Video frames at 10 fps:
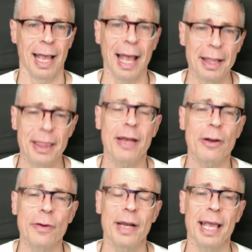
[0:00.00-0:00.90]
And they're
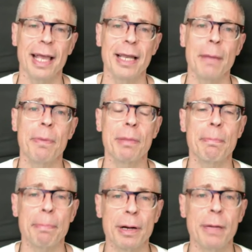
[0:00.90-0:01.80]
going to end up with
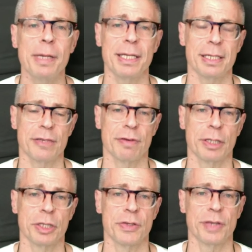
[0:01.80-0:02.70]
permanent
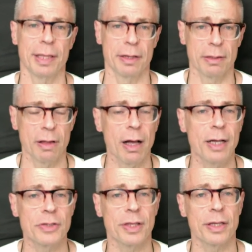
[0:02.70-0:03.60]
dysfunctions in their
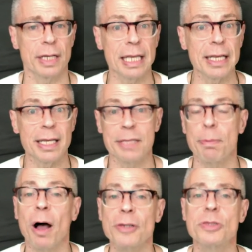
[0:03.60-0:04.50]
lungs, in their kidneys,
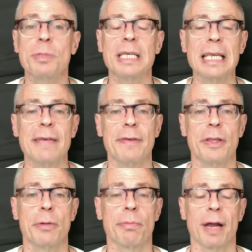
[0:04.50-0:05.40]
possibly
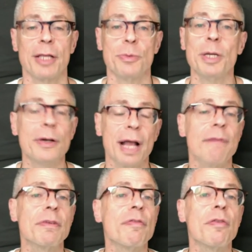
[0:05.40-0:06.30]
even their brains. We don't
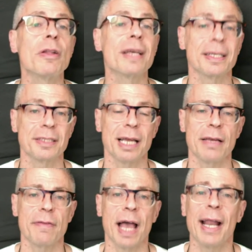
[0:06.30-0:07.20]
have the full
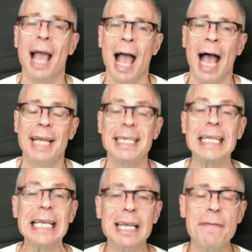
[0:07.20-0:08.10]
extent of that. And
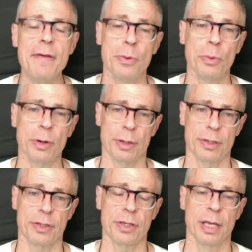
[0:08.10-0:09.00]
even
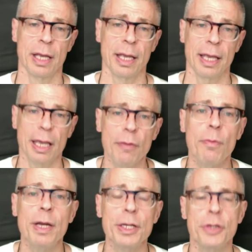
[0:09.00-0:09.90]
worse, if
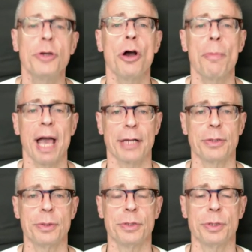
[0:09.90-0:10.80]
we do go back
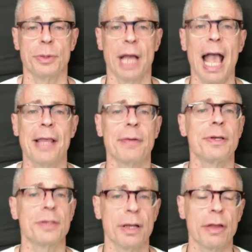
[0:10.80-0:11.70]
too soon, and there
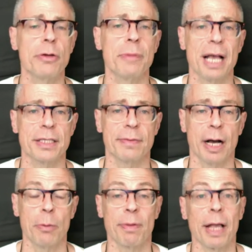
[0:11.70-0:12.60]
is another massive
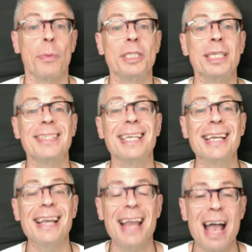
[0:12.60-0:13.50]
outbreak, which is
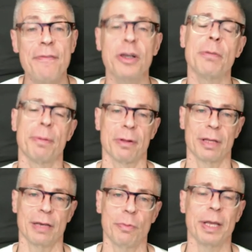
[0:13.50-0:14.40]
inevitable
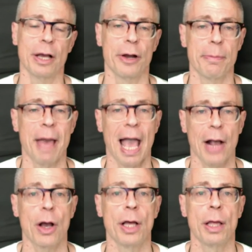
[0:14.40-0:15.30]
if we go
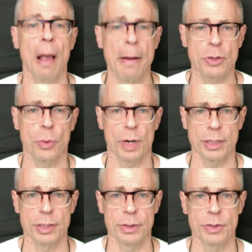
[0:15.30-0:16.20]
back to
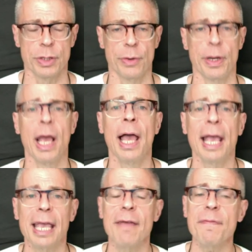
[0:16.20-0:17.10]
work too soon.
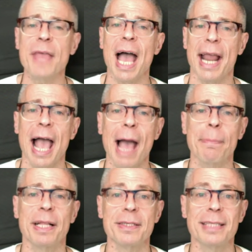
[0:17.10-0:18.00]
If that
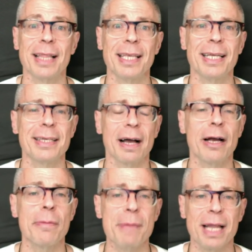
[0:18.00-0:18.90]
happens, then the
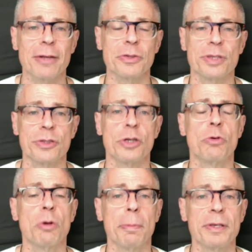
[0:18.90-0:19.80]
entire medical
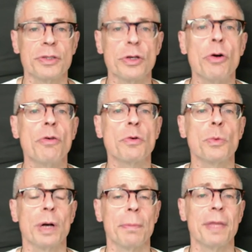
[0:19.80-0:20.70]
system will be so
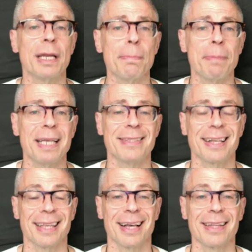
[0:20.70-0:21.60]
overwhelmed that it
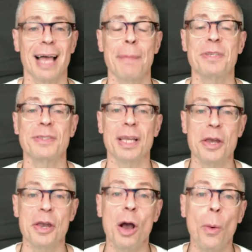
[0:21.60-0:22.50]
basically collapses
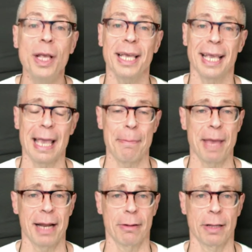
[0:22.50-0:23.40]
and no one can get
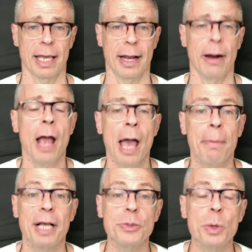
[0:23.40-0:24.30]
medical care
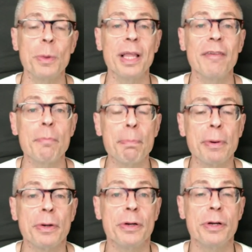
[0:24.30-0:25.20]
because we will have
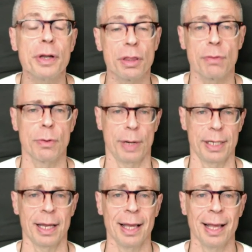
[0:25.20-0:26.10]
burned through
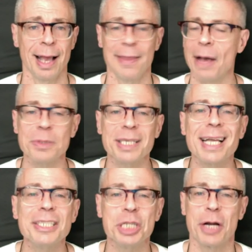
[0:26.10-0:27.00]
it. And that will
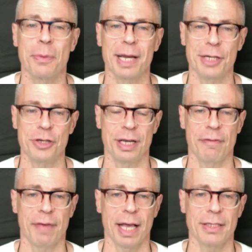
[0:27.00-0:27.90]
take a generation to
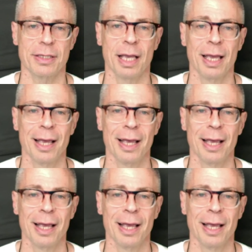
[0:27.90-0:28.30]
fix.